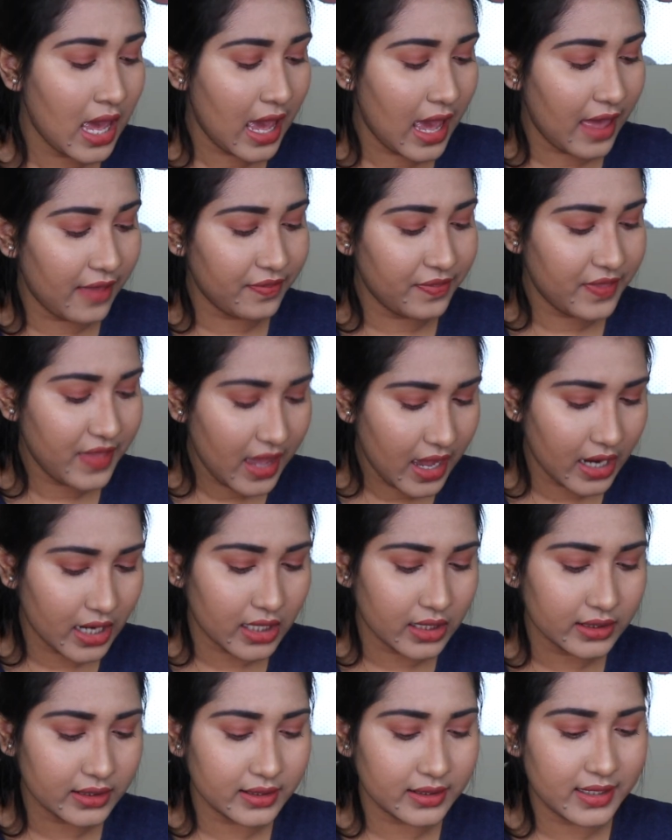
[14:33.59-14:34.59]
and
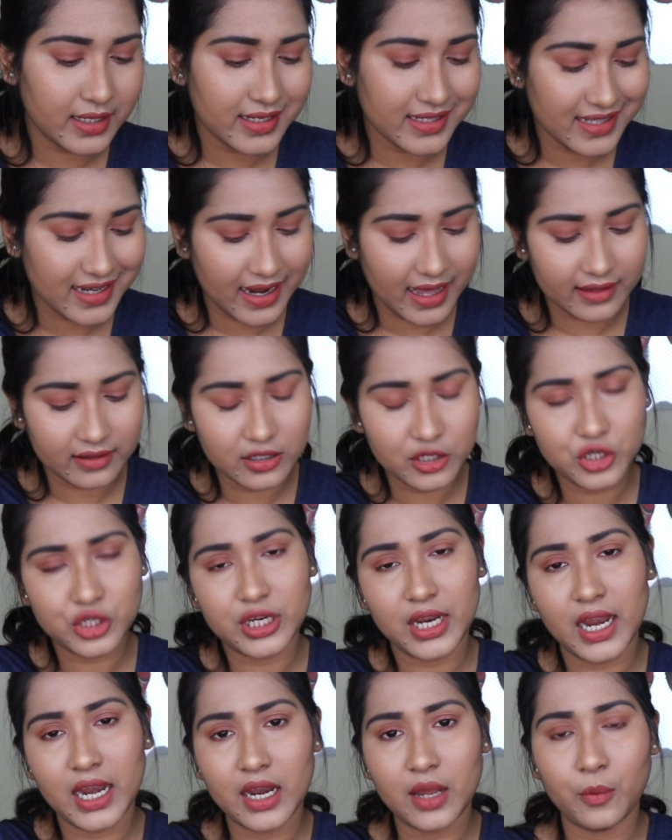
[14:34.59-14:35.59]
then there is another
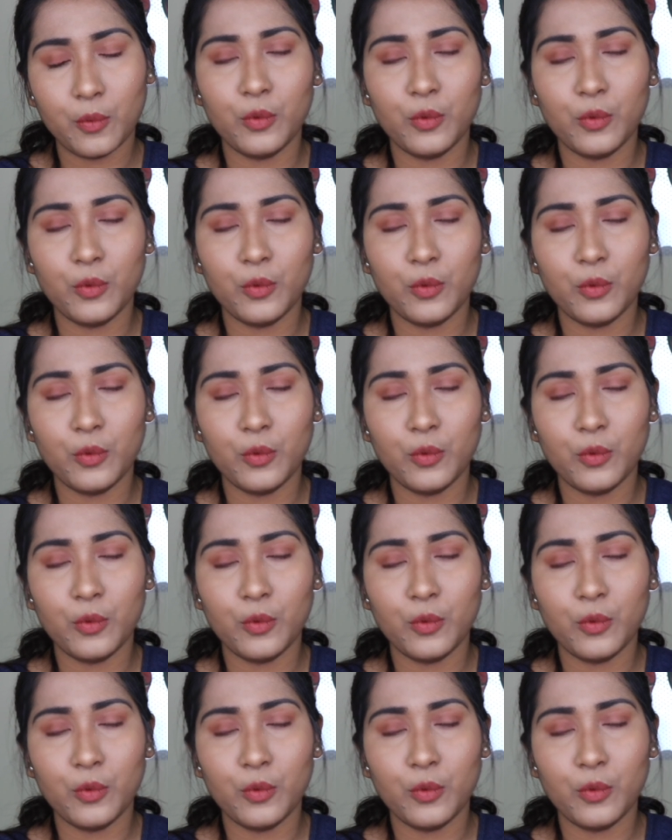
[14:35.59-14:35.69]
shade